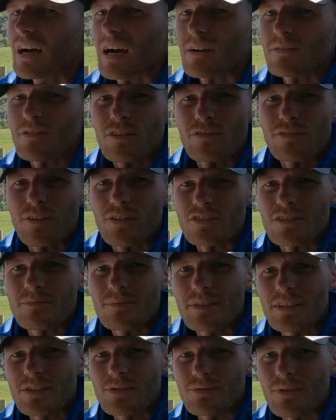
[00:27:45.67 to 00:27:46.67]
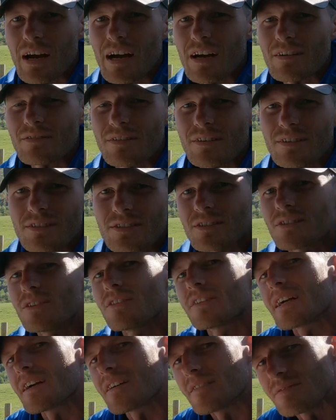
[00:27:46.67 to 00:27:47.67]
I've got a 40-minute drive to
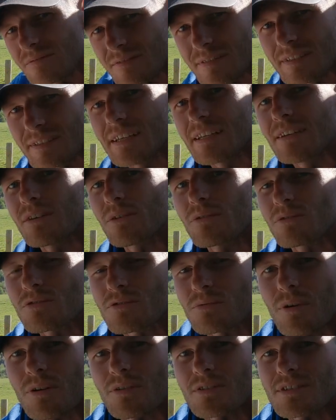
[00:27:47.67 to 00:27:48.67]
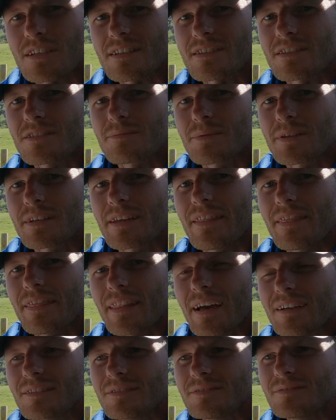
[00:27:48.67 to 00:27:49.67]
go get near Ullswater to begin
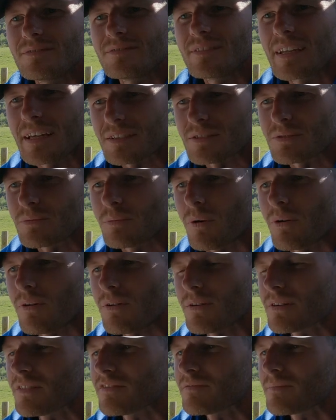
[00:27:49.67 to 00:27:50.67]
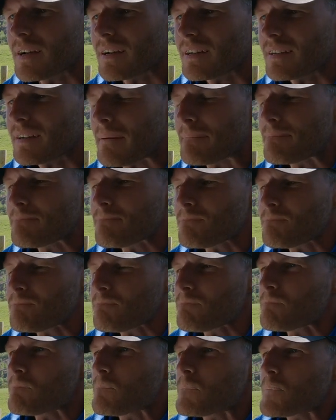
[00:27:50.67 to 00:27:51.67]
that next walk of mine.
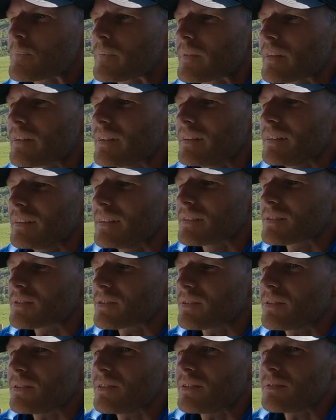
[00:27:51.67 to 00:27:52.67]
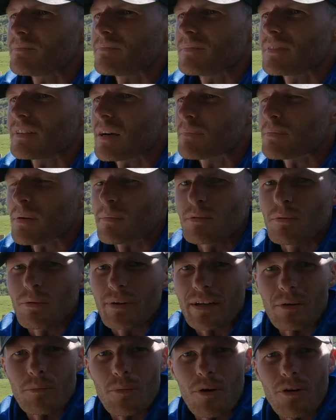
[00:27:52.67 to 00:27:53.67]
So I probably won't
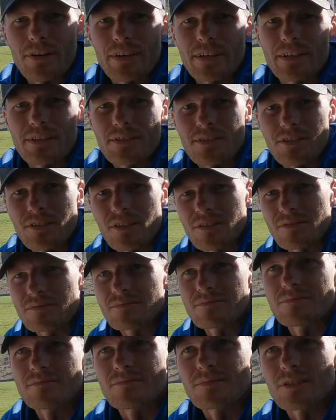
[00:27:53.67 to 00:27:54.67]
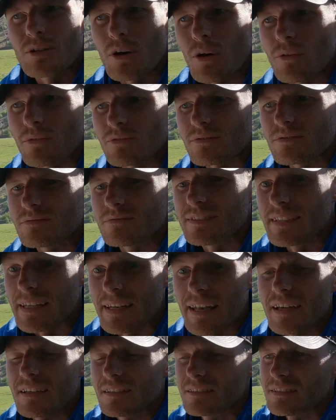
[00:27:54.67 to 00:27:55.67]
get walking until gone
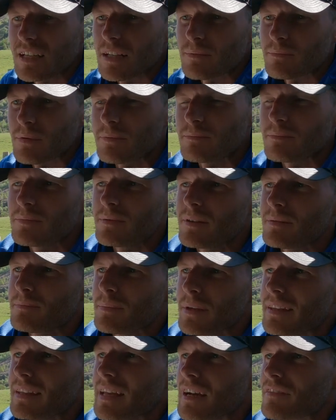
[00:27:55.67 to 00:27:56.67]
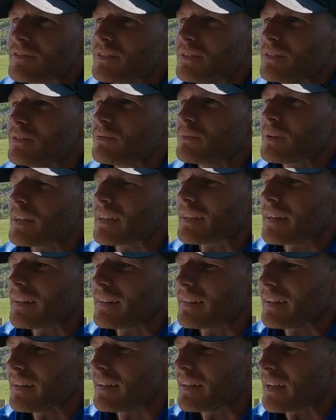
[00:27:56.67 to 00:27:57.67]
dinner. Yeah, it'll be in the afternoon when I
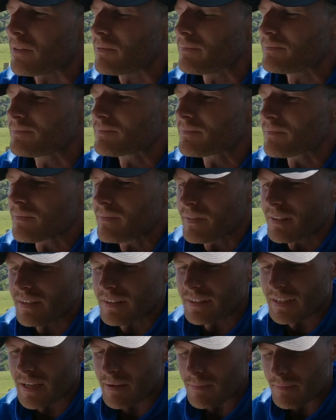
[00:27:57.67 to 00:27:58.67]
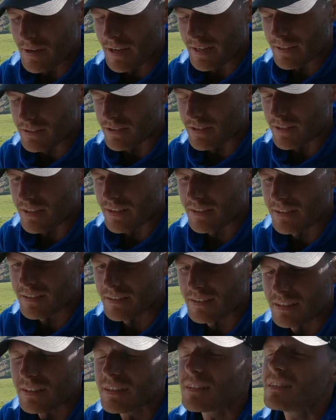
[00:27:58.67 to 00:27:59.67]
get there now and get marching.
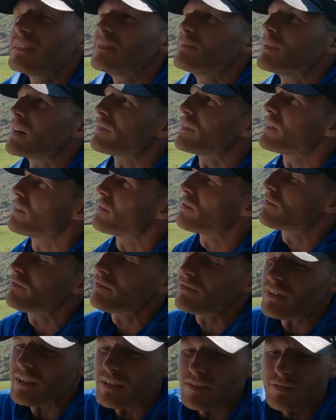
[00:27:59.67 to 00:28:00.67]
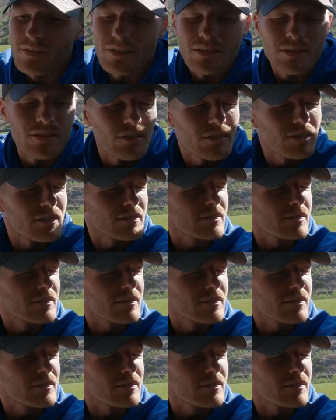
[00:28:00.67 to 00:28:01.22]
But I feel good for it. I feel good.